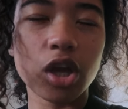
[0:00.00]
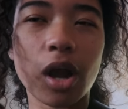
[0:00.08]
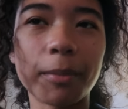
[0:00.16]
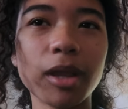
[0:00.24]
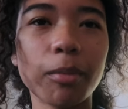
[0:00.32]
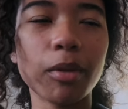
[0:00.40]

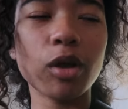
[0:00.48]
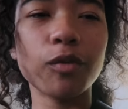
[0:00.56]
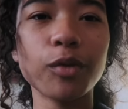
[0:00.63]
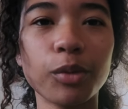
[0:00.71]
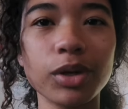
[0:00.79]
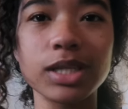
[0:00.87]
Comment down below
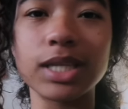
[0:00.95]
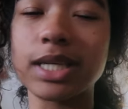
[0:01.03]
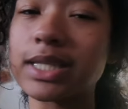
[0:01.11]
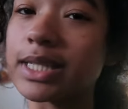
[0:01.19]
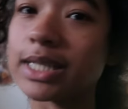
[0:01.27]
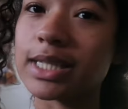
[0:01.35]
if you want to see
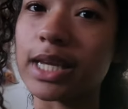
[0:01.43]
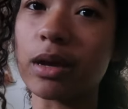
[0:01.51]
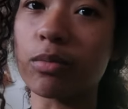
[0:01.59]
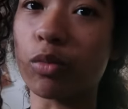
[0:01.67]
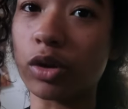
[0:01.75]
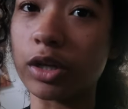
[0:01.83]
a 6
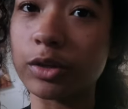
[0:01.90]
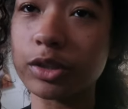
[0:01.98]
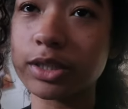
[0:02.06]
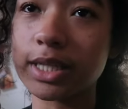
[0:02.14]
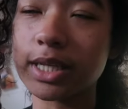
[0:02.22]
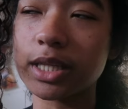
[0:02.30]
a.m. morning
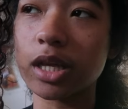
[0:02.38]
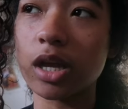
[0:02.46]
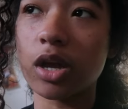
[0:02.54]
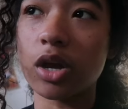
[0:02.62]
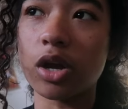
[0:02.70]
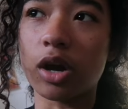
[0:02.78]
routine
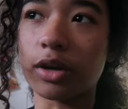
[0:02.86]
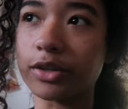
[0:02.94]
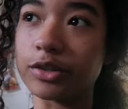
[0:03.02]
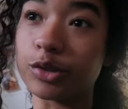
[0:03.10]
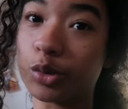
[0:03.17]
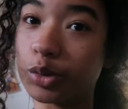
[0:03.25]
on
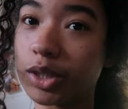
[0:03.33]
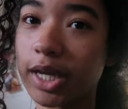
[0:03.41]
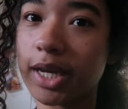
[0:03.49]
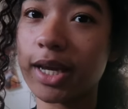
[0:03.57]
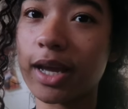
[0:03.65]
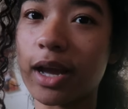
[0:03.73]
a school
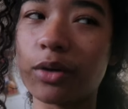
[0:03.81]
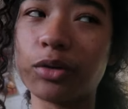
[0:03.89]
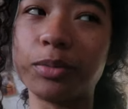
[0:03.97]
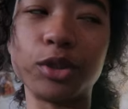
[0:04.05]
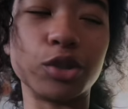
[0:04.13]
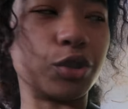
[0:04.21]
day. I will
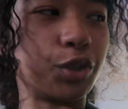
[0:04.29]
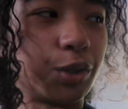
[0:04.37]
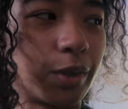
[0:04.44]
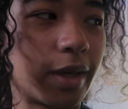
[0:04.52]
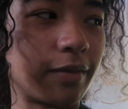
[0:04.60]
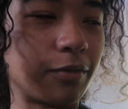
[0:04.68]
be sure to
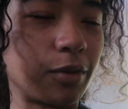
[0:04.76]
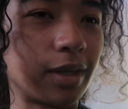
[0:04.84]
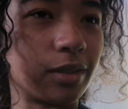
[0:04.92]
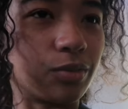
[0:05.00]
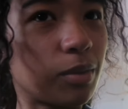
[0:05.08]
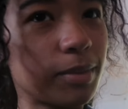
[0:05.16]
do that if you
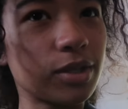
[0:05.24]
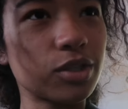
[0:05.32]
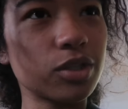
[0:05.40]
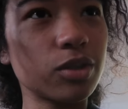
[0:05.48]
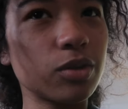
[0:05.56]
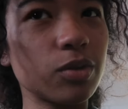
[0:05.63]
guys want me
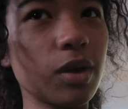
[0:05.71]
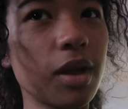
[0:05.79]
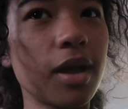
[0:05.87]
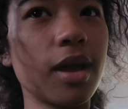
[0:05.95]
to.